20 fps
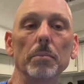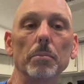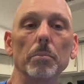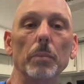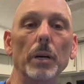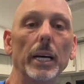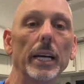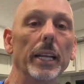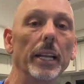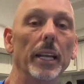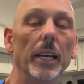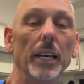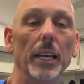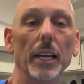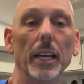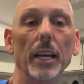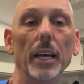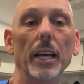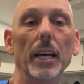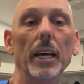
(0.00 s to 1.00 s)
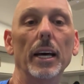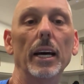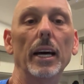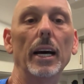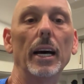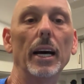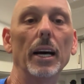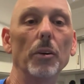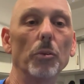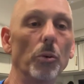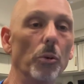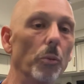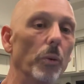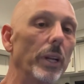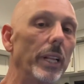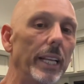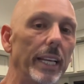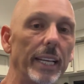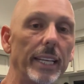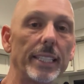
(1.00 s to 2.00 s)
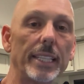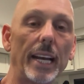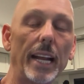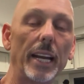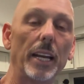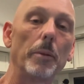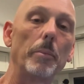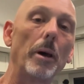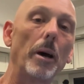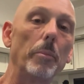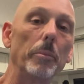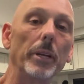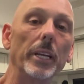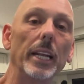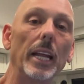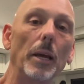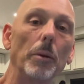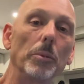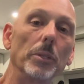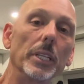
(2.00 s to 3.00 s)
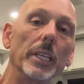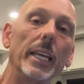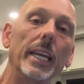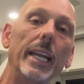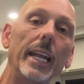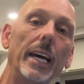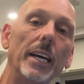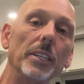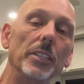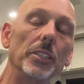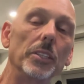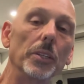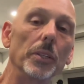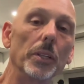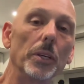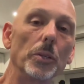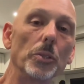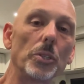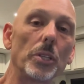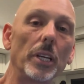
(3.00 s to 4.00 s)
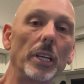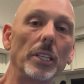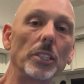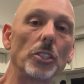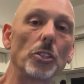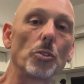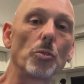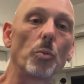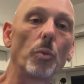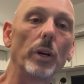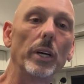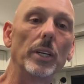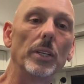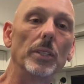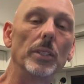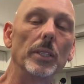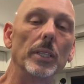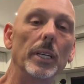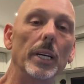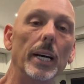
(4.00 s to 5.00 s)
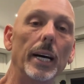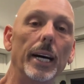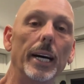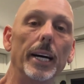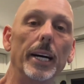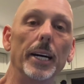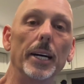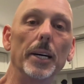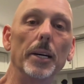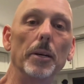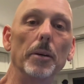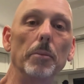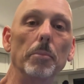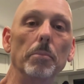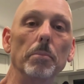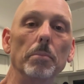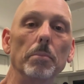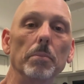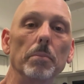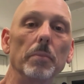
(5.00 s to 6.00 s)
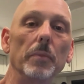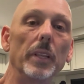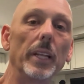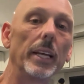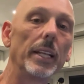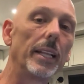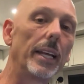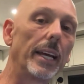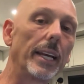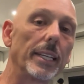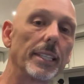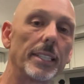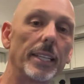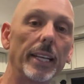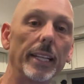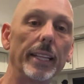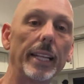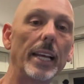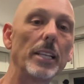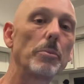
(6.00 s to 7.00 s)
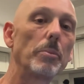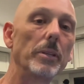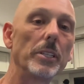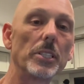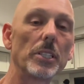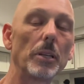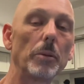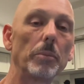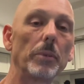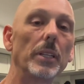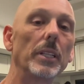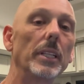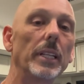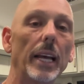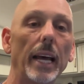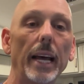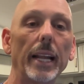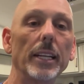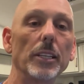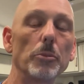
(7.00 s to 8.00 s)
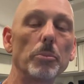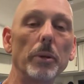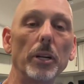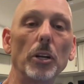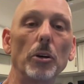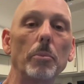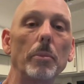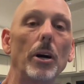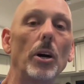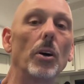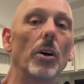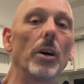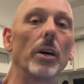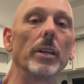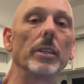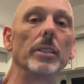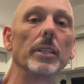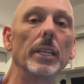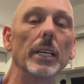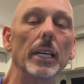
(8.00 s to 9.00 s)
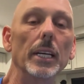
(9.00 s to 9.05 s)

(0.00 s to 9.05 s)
But we're really excited about being able to get out and do those things as well. That, like I said, that's been something that has been on my heart